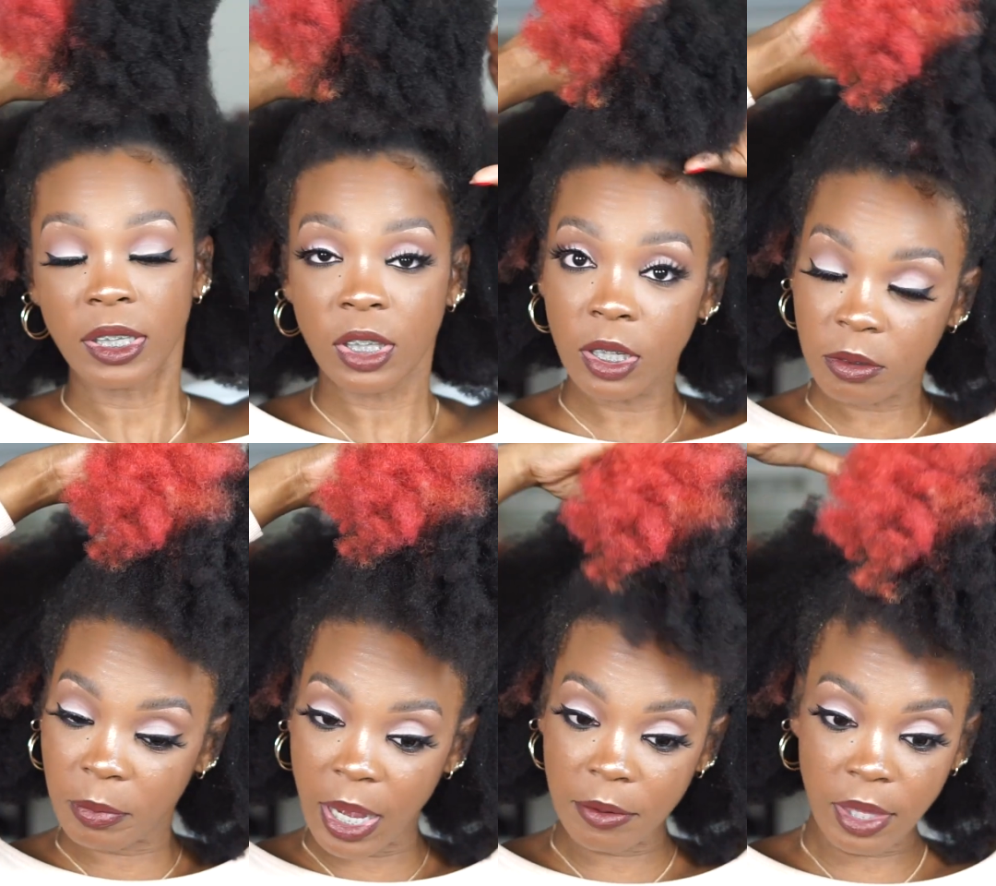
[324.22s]
I took
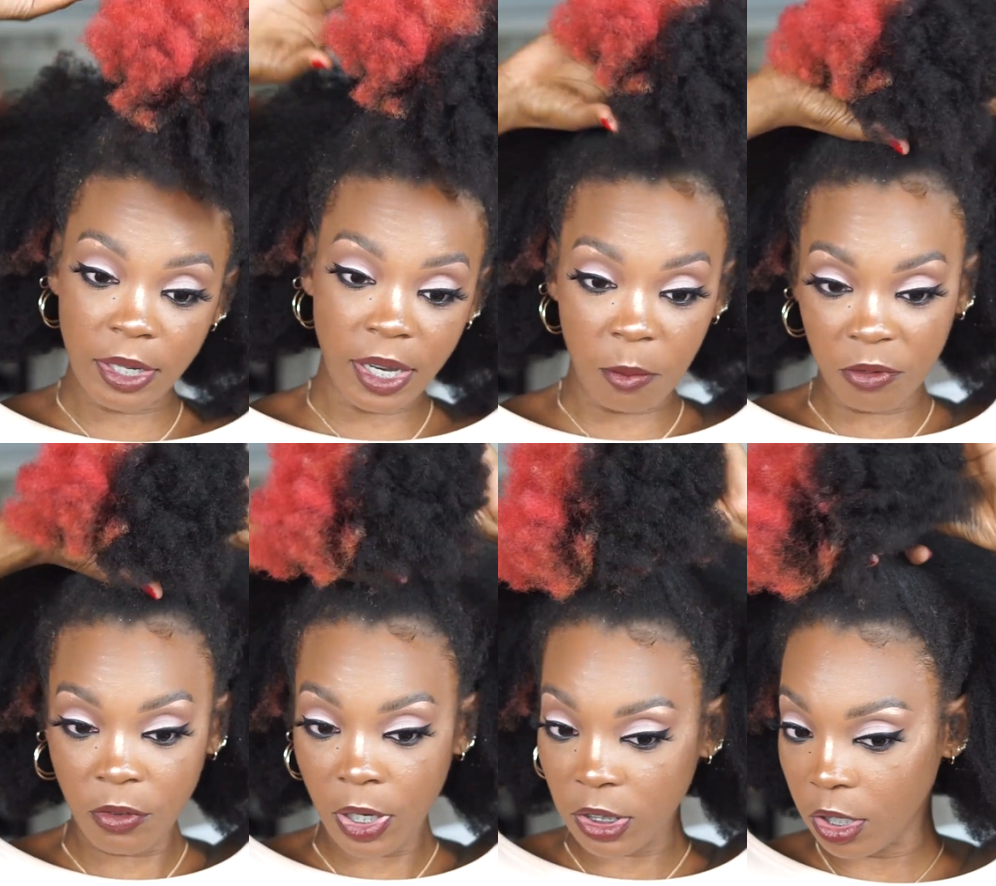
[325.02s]
my thing down
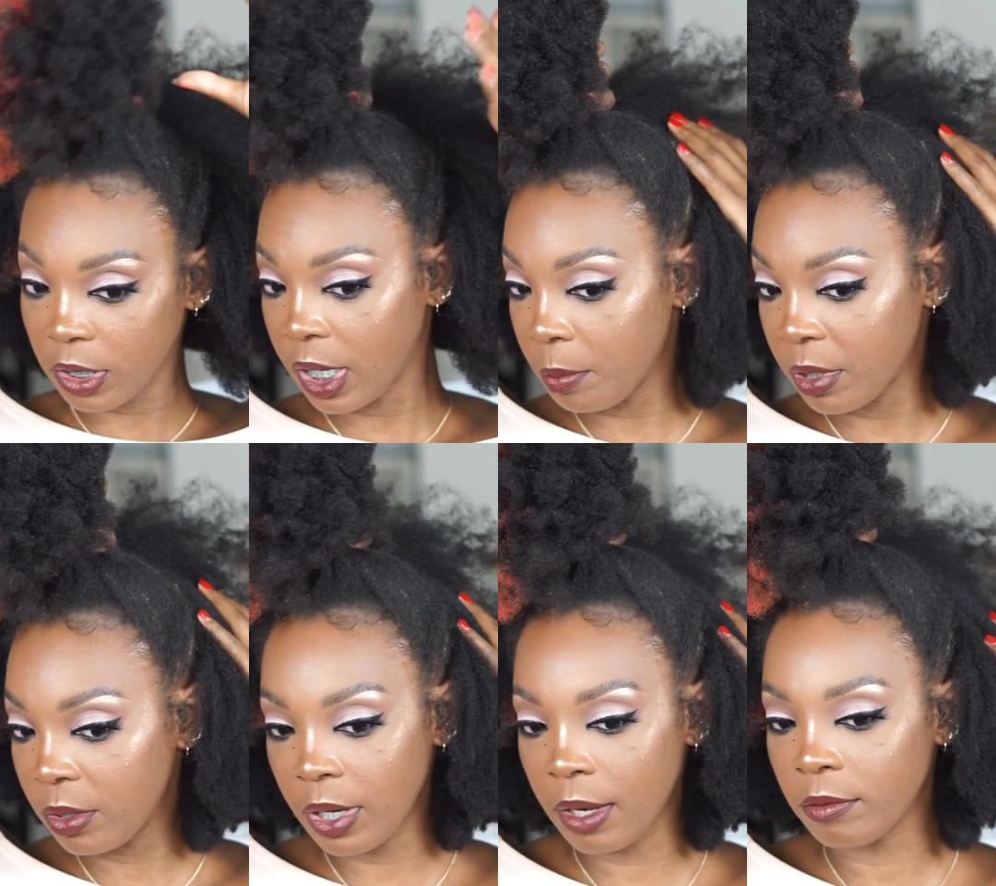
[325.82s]
before I started
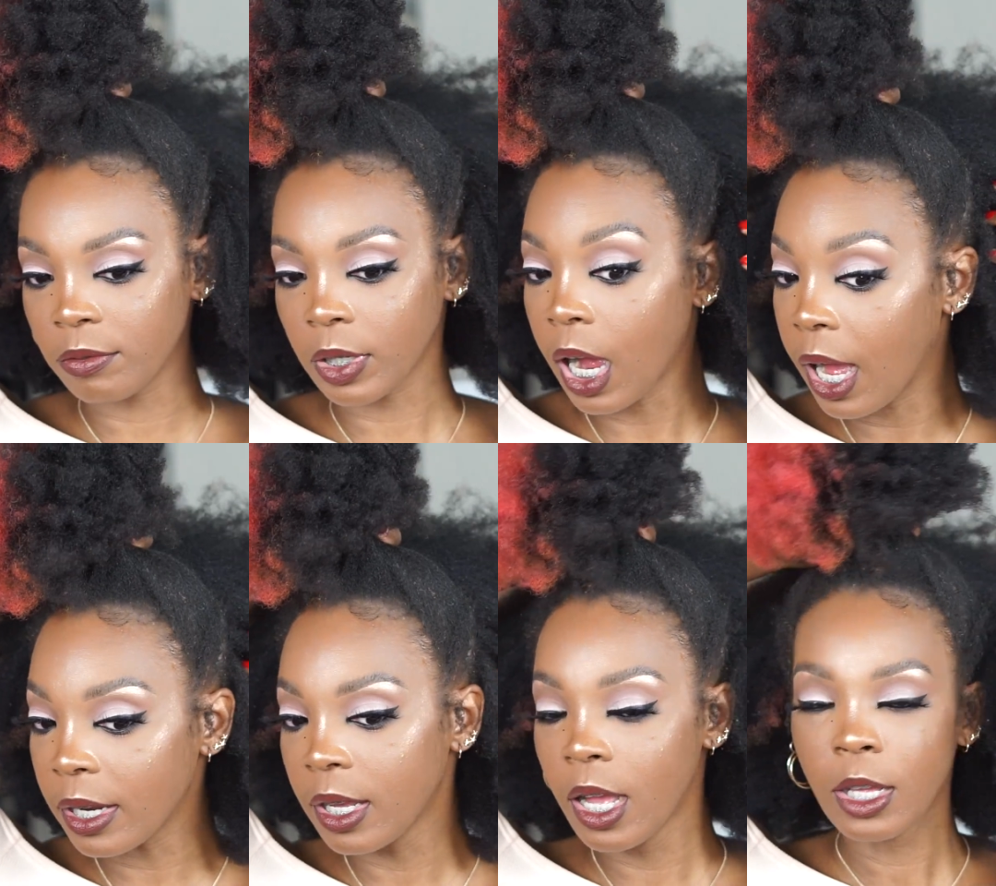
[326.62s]
taping and forgot.